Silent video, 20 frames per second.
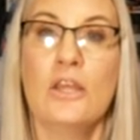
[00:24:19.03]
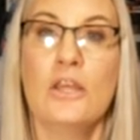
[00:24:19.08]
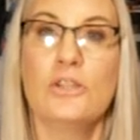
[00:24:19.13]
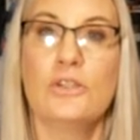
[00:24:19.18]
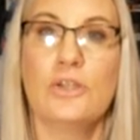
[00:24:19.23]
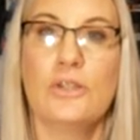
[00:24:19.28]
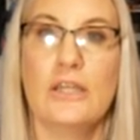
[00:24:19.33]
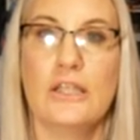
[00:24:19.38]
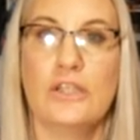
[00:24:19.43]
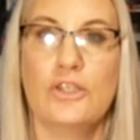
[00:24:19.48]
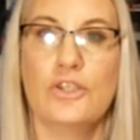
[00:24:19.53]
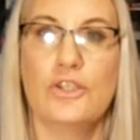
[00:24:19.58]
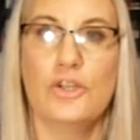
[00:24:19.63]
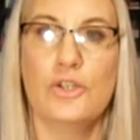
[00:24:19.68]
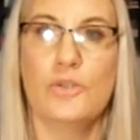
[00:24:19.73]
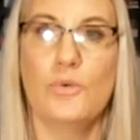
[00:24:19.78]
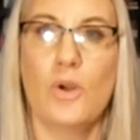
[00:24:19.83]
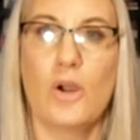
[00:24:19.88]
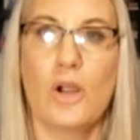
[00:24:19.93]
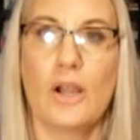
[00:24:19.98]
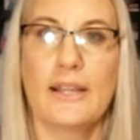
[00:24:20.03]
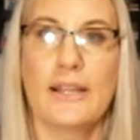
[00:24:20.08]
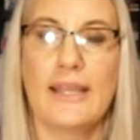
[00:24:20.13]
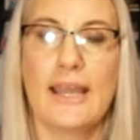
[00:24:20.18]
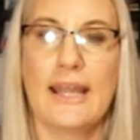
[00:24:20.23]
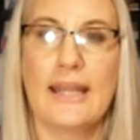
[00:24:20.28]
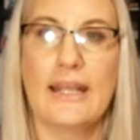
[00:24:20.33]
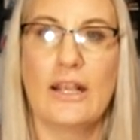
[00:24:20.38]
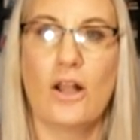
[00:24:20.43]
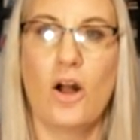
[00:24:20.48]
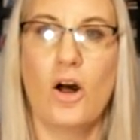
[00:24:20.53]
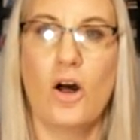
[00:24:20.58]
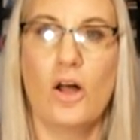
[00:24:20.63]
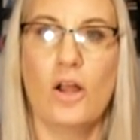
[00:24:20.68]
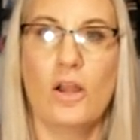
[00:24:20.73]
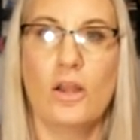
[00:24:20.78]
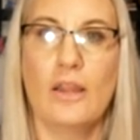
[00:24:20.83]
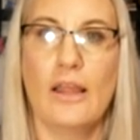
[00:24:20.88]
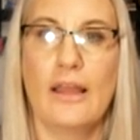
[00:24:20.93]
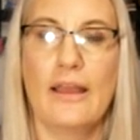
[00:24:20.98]
so that you are getting
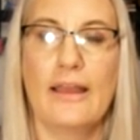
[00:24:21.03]
all